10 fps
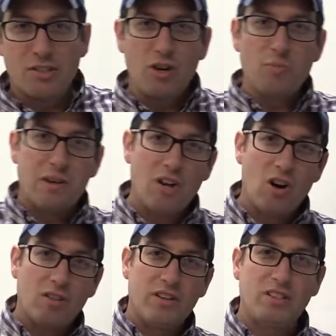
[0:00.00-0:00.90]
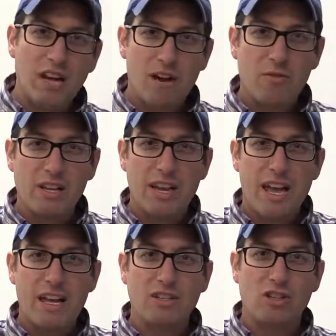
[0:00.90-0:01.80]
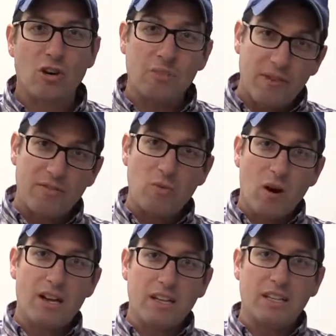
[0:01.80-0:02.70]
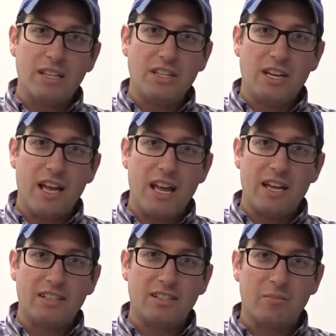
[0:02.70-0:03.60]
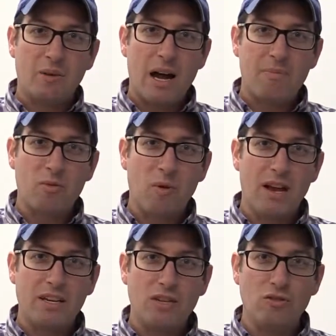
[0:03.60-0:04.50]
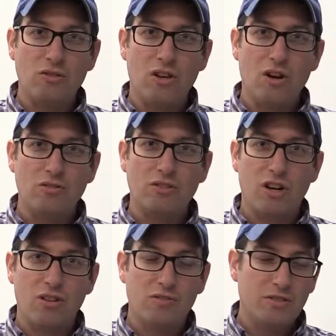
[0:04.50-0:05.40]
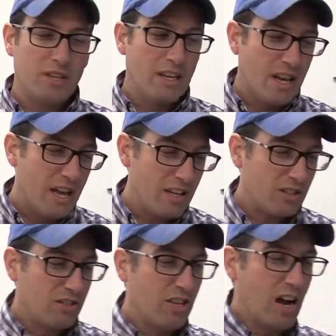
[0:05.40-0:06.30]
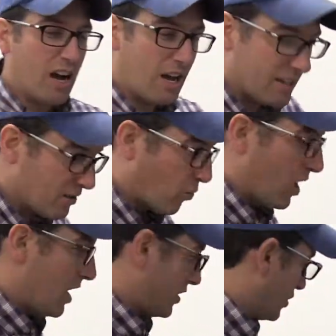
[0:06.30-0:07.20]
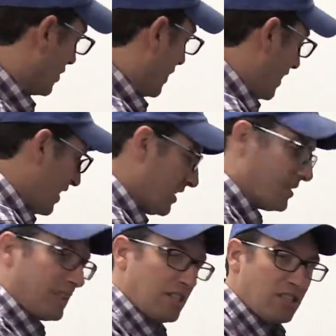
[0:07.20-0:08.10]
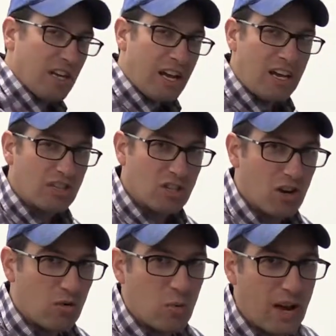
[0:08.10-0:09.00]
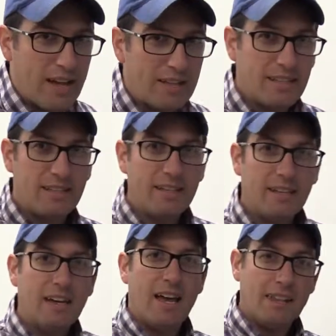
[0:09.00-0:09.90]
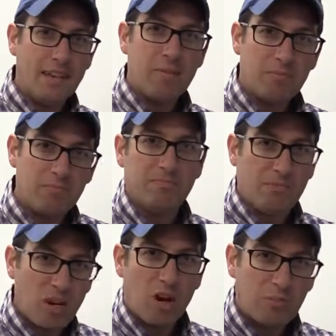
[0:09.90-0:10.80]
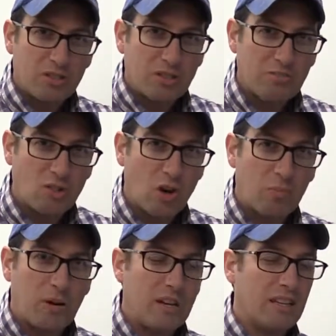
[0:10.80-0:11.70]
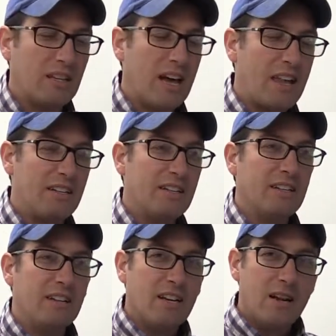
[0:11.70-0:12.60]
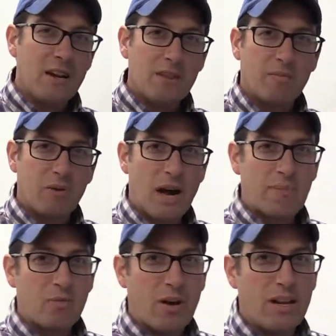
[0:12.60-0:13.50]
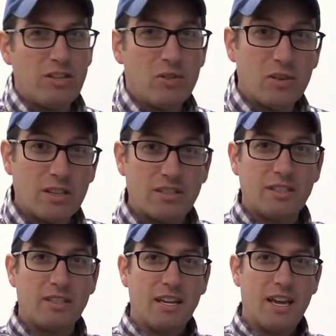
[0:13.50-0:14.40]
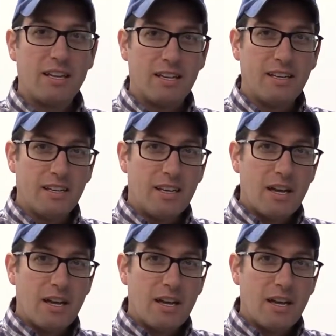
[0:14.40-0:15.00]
truth be known, it's not really hand soap. If you want to clean your hands, the proper way to use Gojo is not wash your hands, get your hands all wet, and then, put some soap on and lather. The proper way to do it is to take,